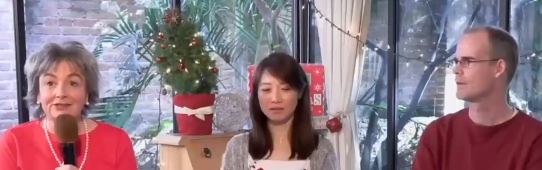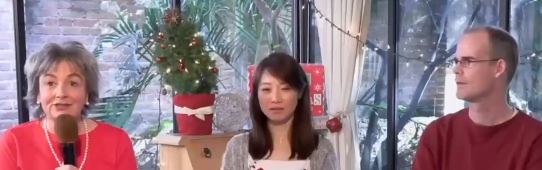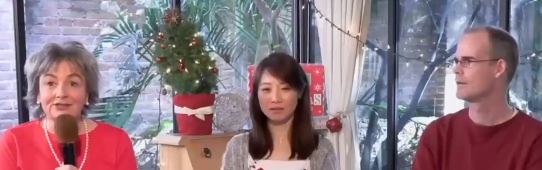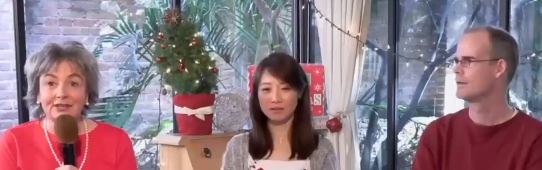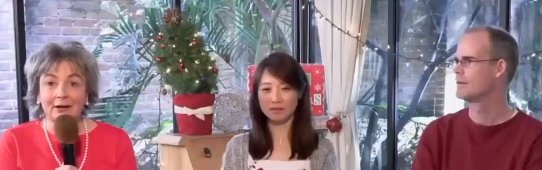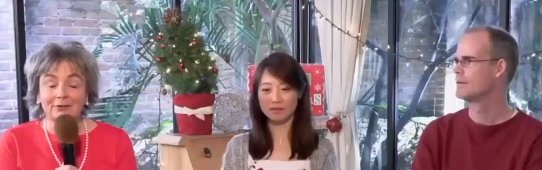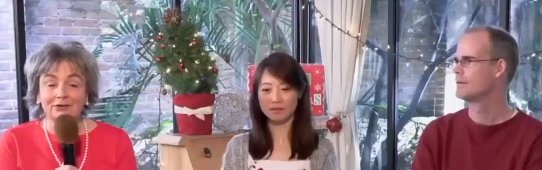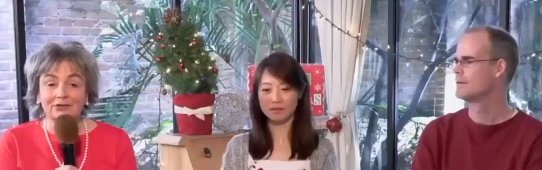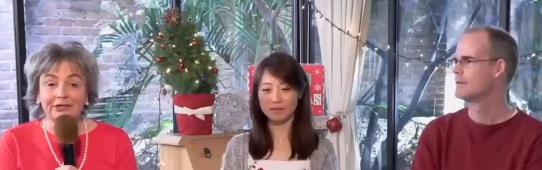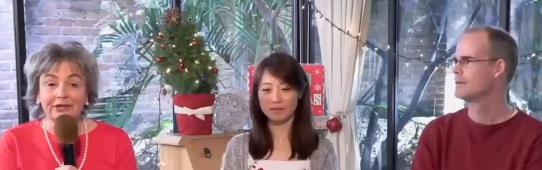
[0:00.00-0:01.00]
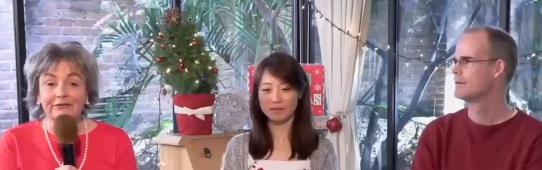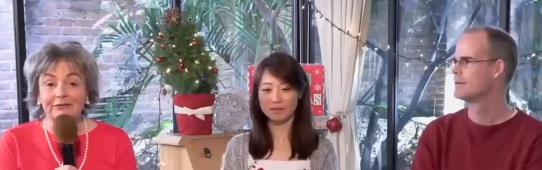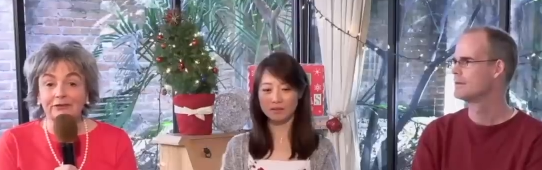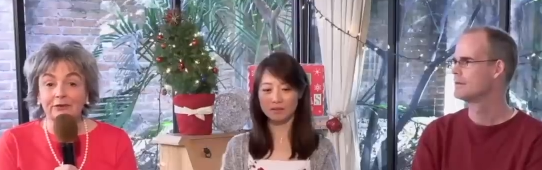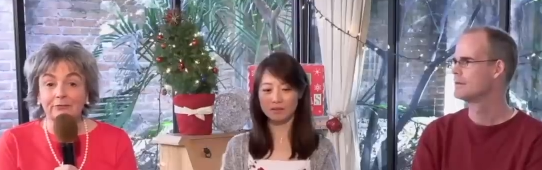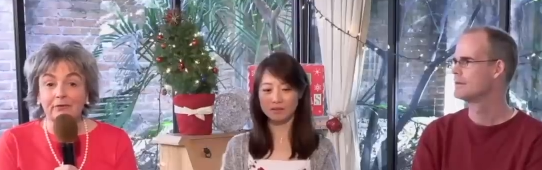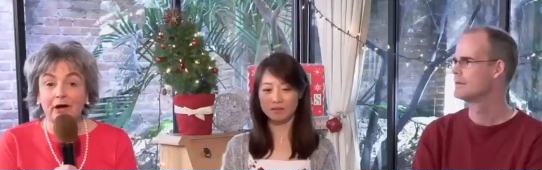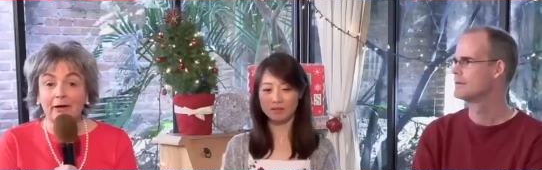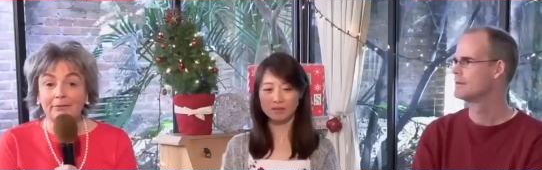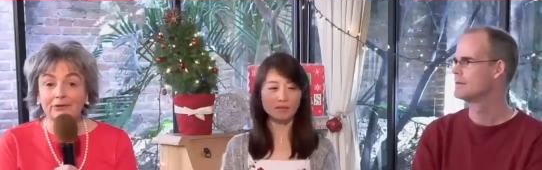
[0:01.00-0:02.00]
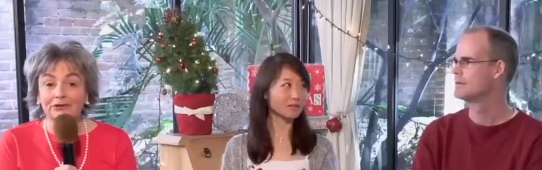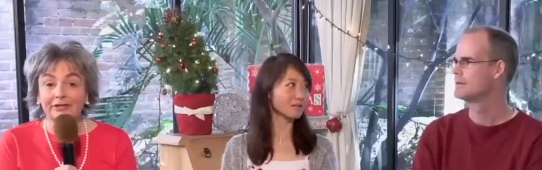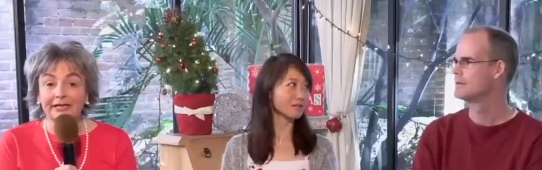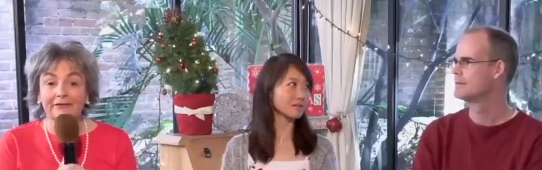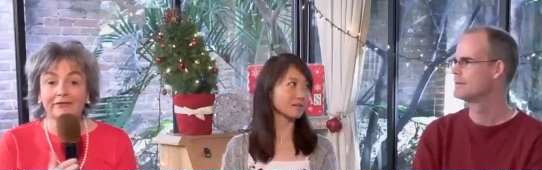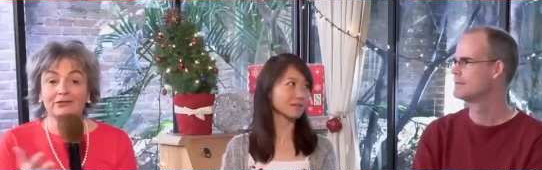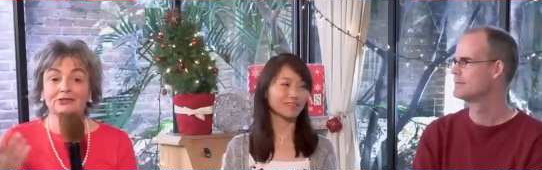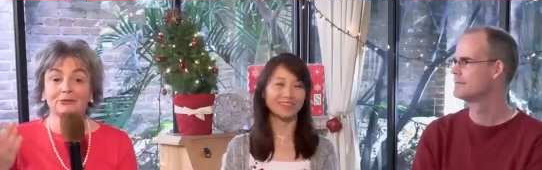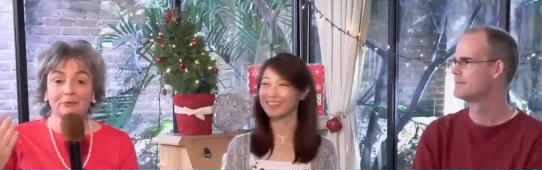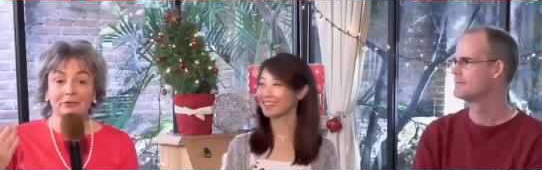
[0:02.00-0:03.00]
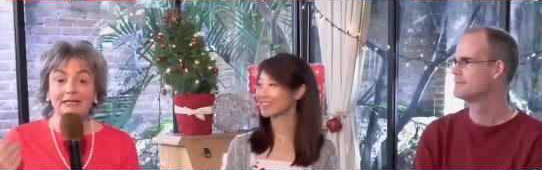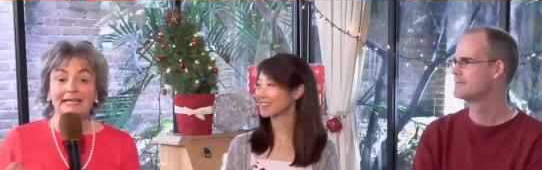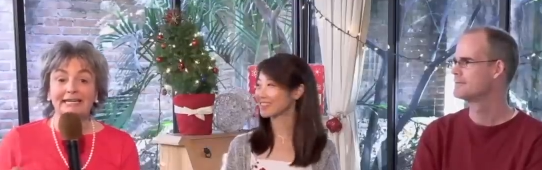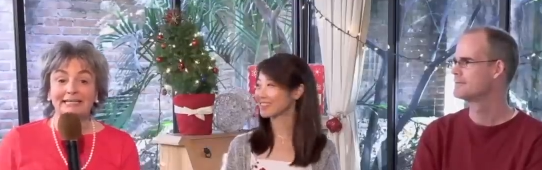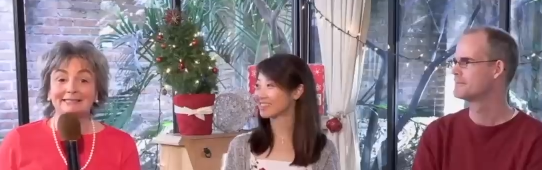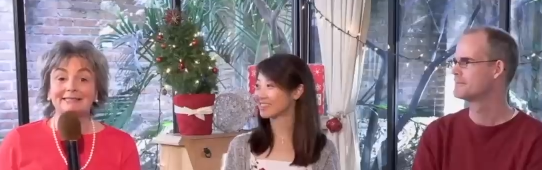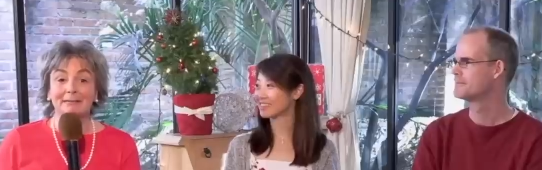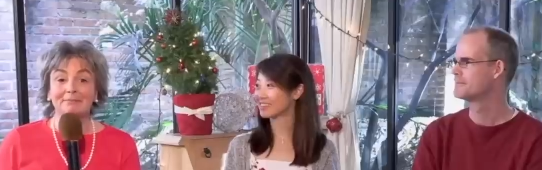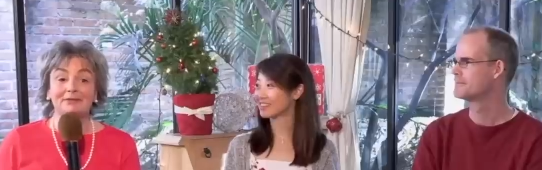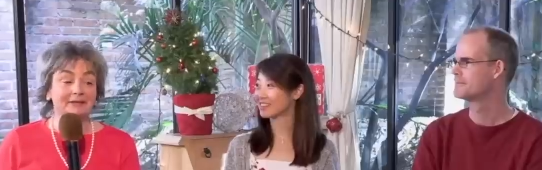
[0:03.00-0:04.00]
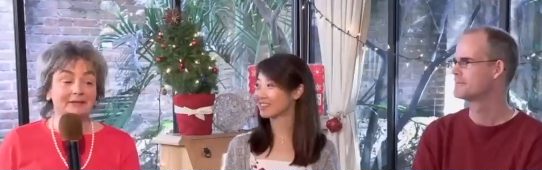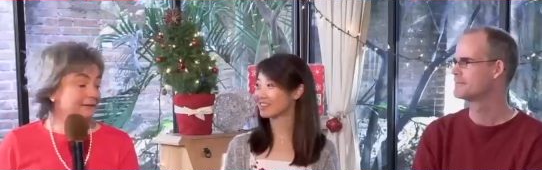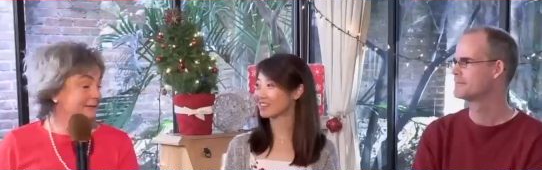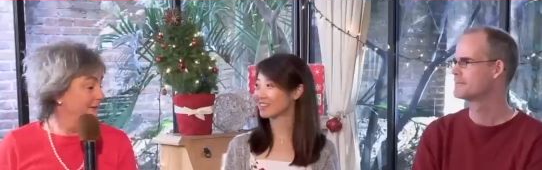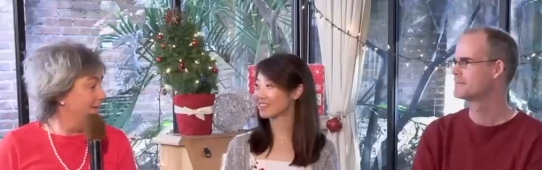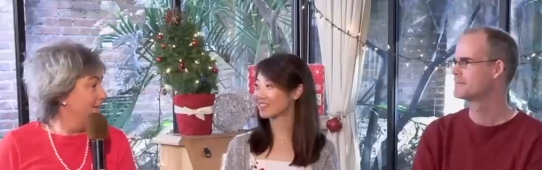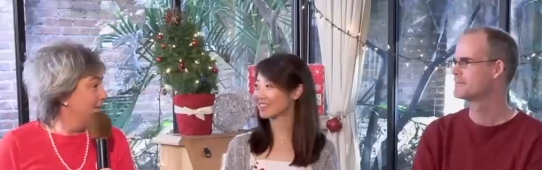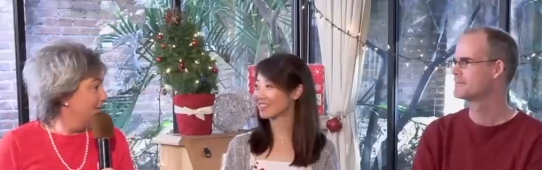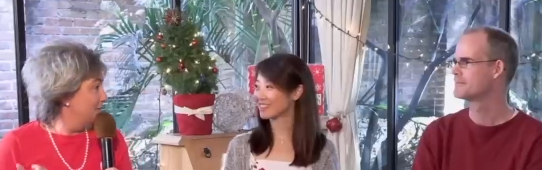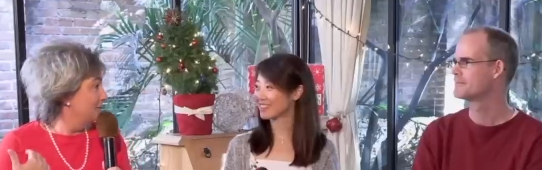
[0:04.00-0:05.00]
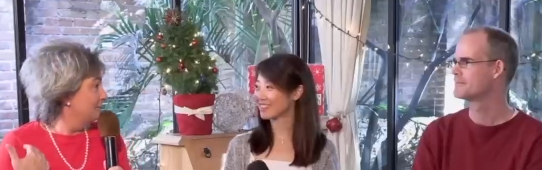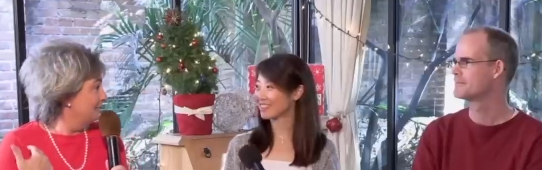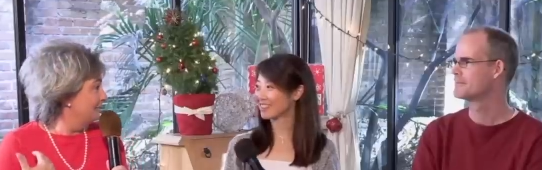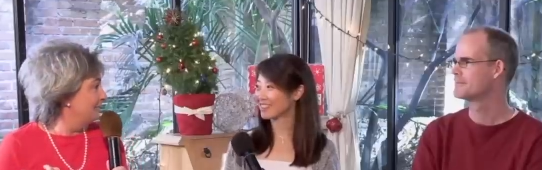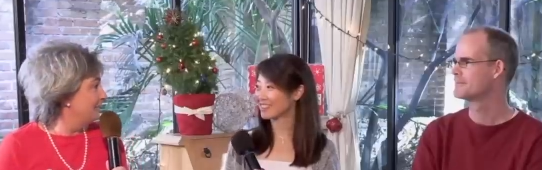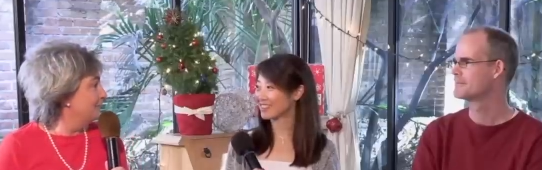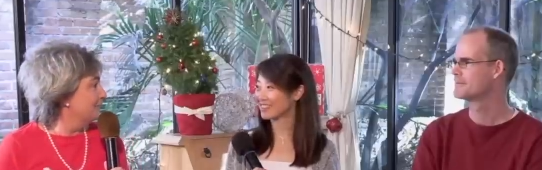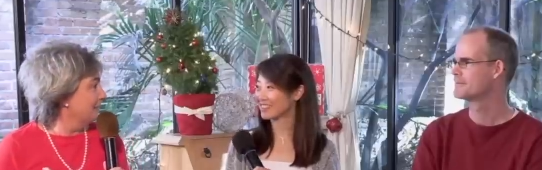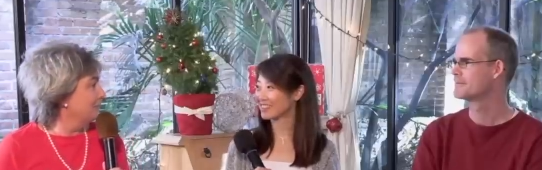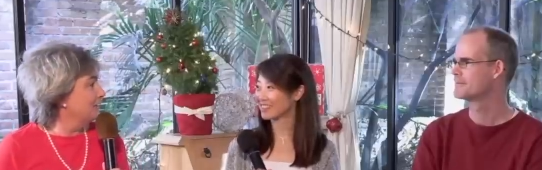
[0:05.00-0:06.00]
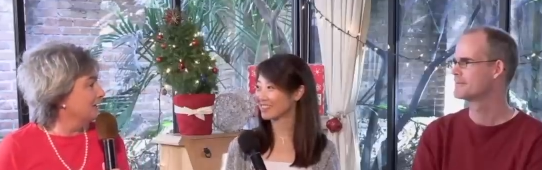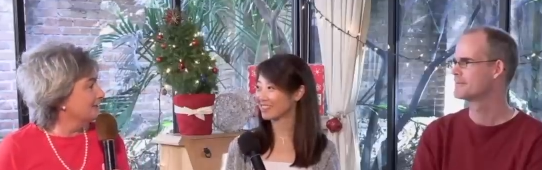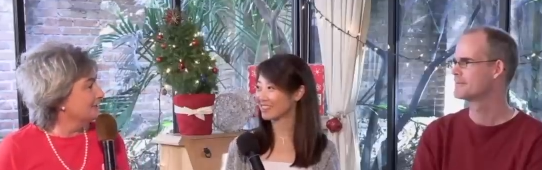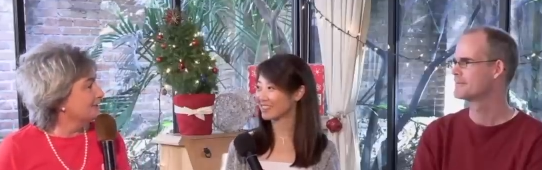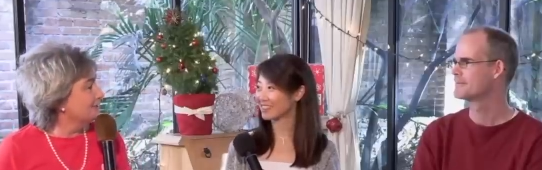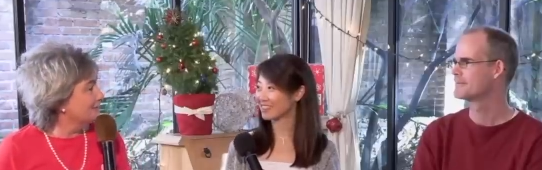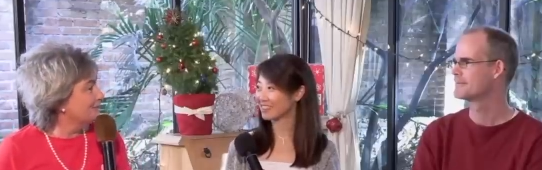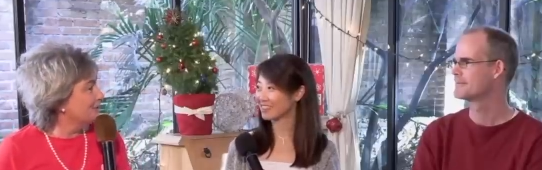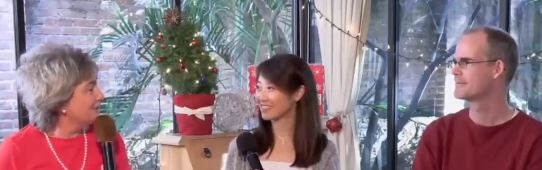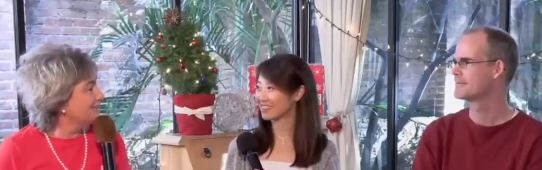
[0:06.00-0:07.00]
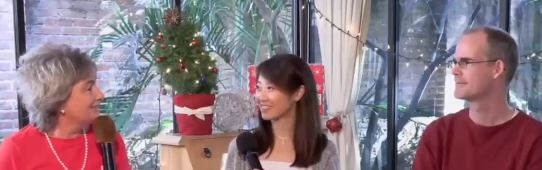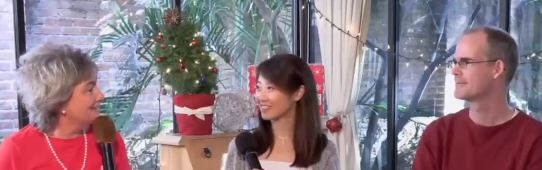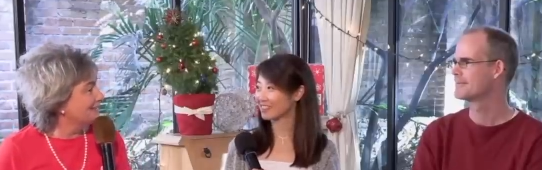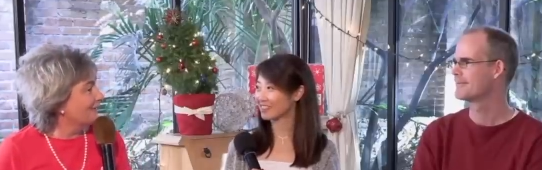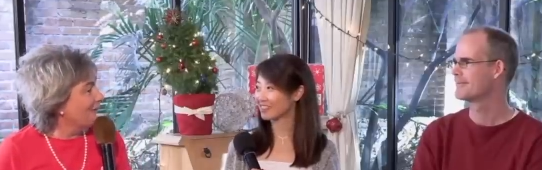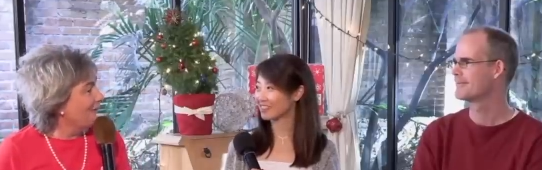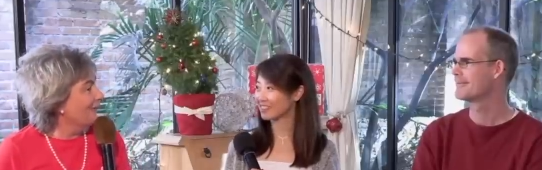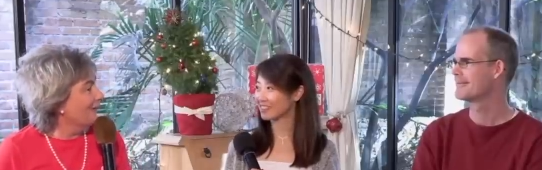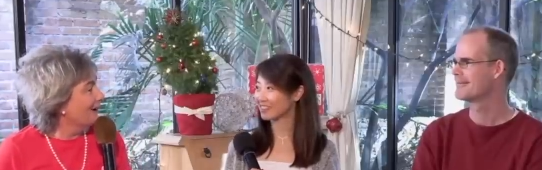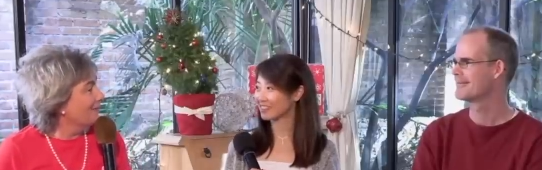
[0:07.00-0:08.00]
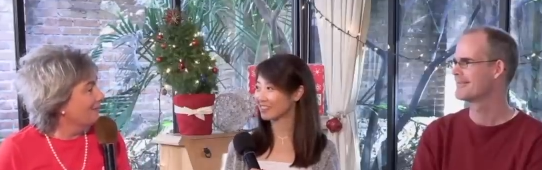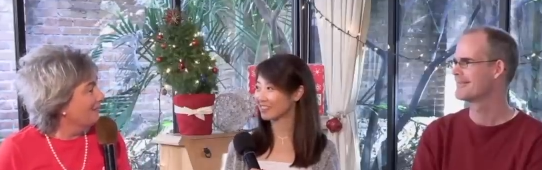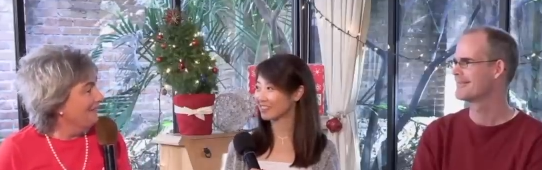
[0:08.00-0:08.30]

Speaker 1: is just an opportunity for us to really accept it, to really feel that presence of Jesus in our heart.